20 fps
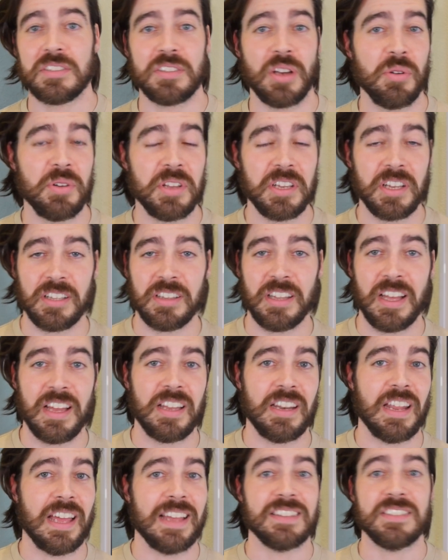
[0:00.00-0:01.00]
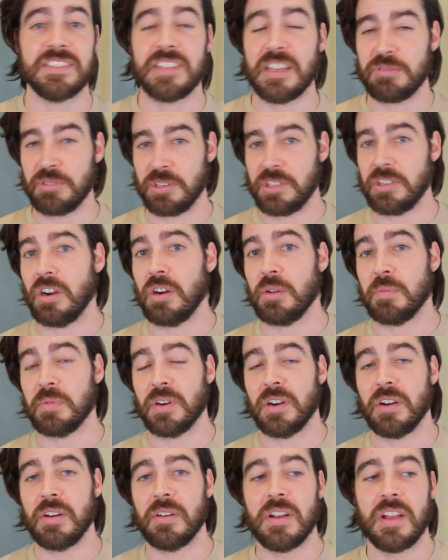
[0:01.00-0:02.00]
Toni Collette and Cedric
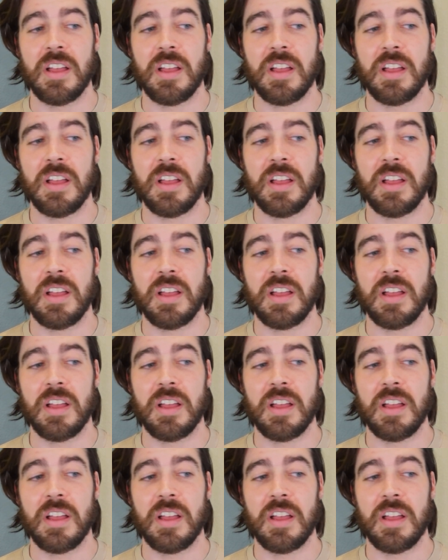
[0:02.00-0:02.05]
Yarbrough.